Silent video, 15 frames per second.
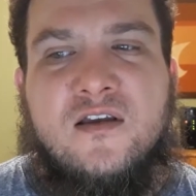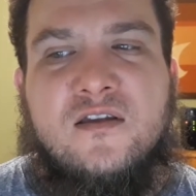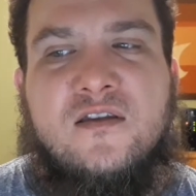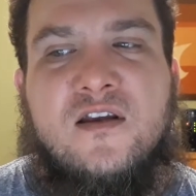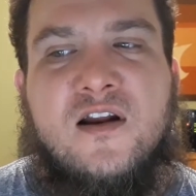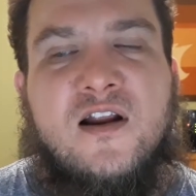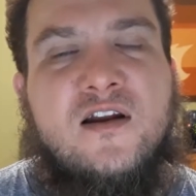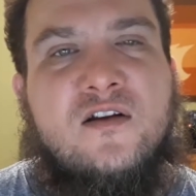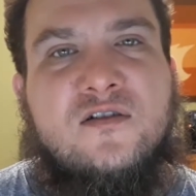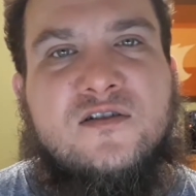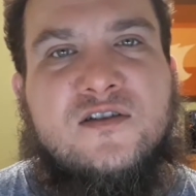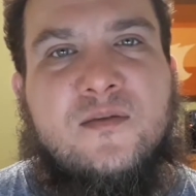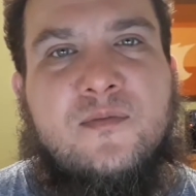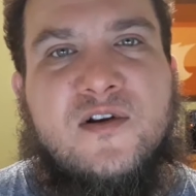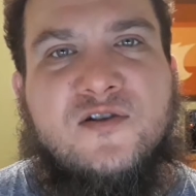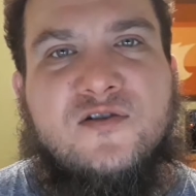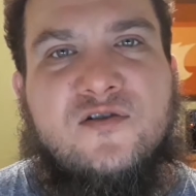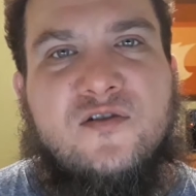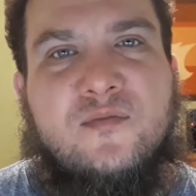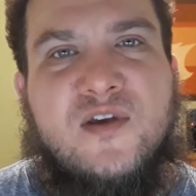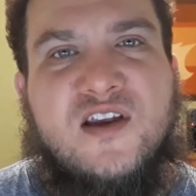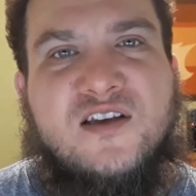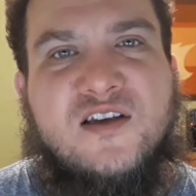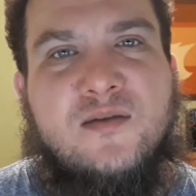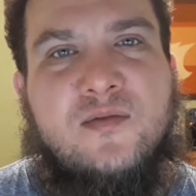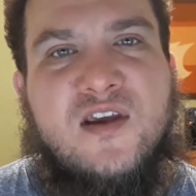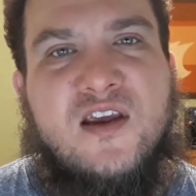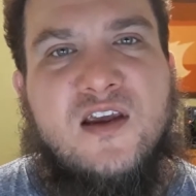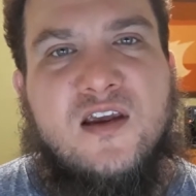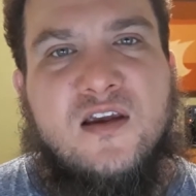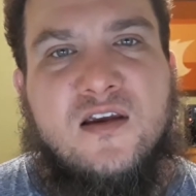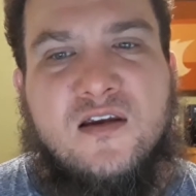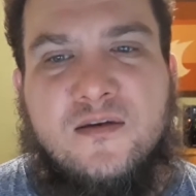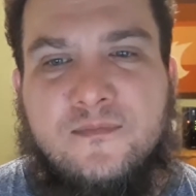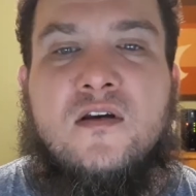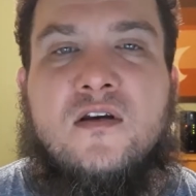Then I noticed the picture of the PCB.